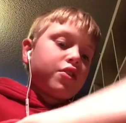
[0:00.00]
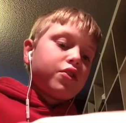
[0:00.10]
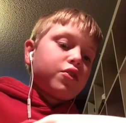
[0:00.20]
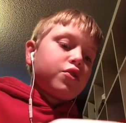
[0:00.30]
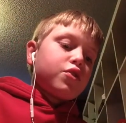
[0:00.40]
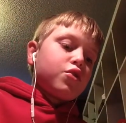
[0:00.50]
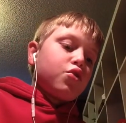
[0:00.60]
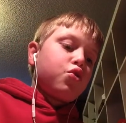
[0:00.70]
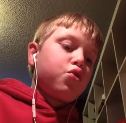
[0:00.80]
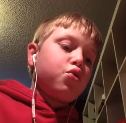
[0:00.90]

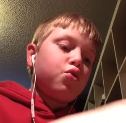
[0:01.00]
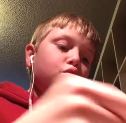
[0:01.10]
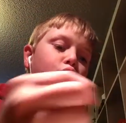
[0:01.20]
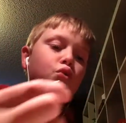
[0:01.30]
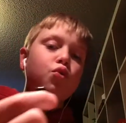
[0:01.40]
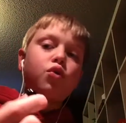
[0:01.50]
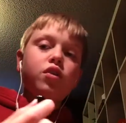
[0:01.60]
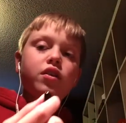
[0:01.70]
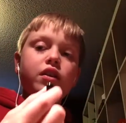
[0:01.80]
[no speech]